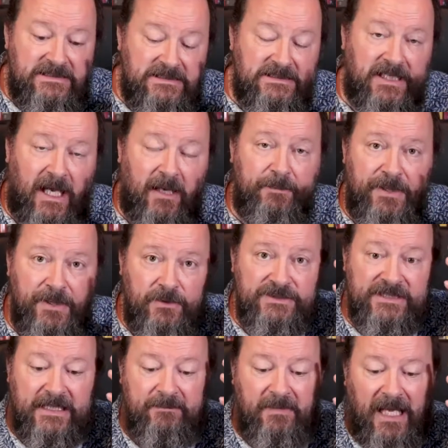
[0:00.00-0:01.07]
stop
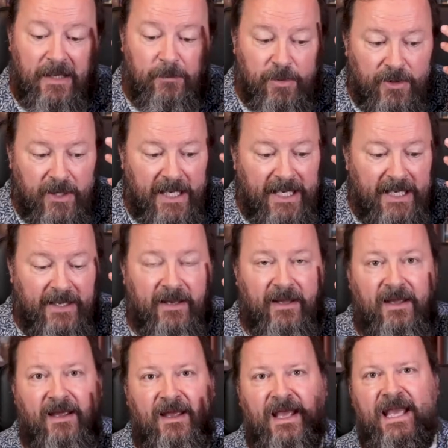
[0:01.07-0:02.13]
using my
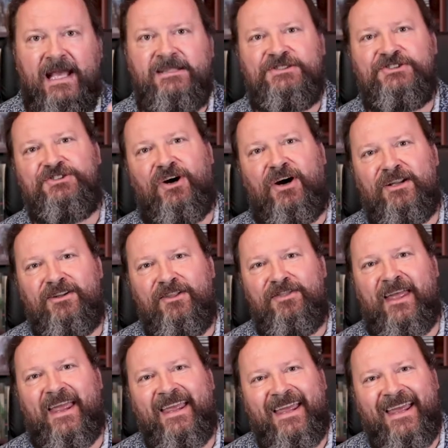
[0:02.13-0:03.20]
brain and start
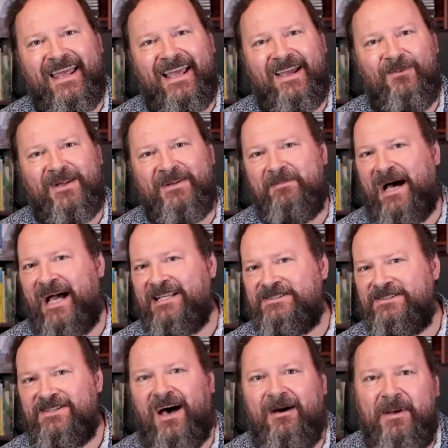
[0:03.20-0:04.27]
thinking with my
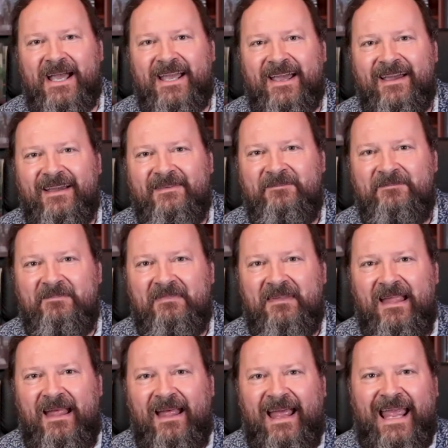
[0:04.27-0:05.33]
stomach.
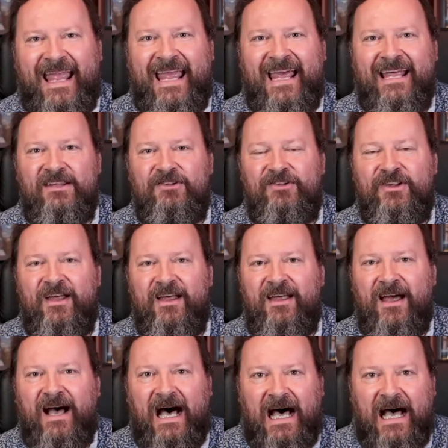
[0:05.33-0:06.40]
and
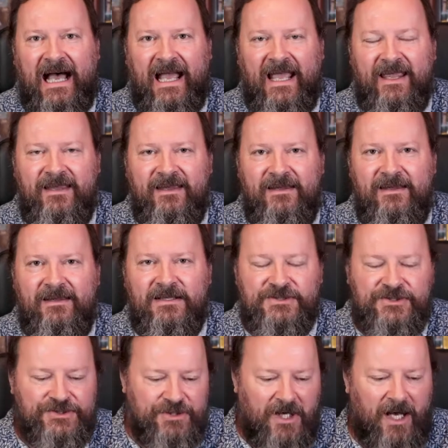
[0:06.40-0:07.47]
I
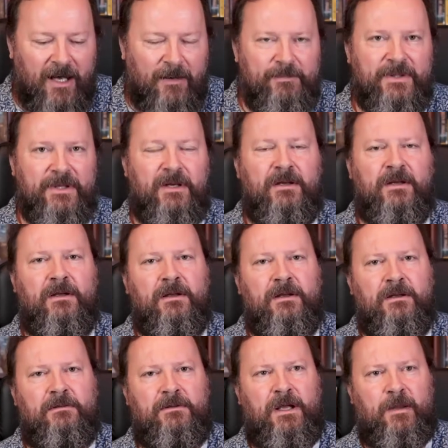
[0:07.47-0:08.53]
stop
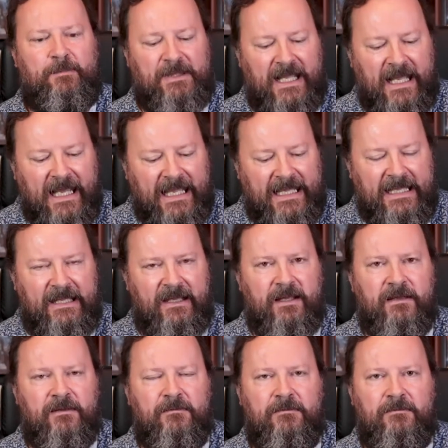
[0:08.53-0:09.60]
applying
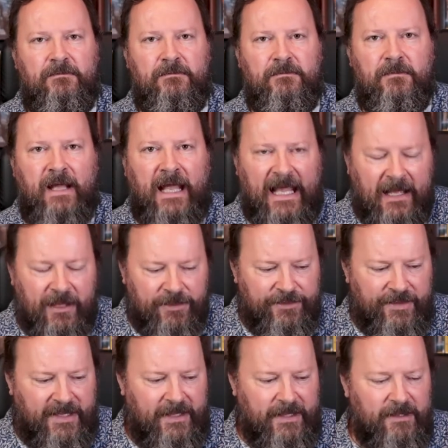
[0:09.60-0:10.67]

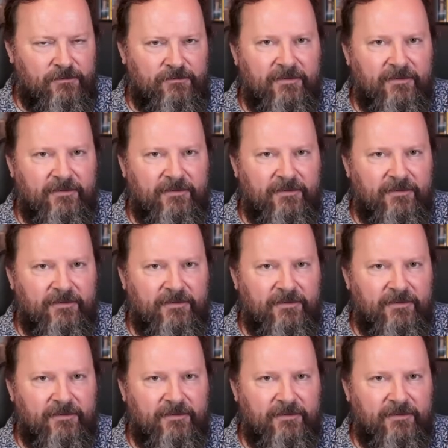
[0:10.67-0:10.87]
healthy